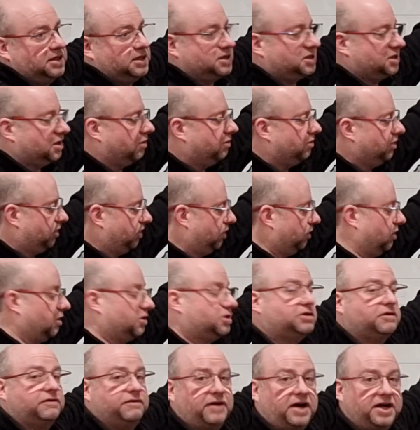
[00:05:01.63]
So you'll
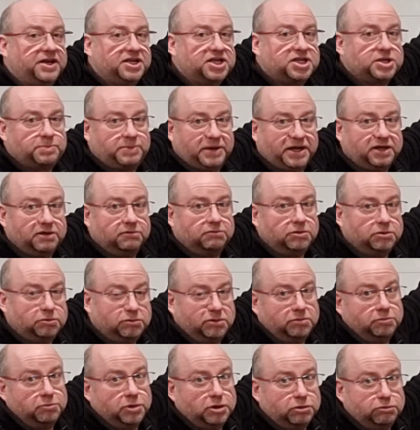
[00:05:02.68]
also find the spindle will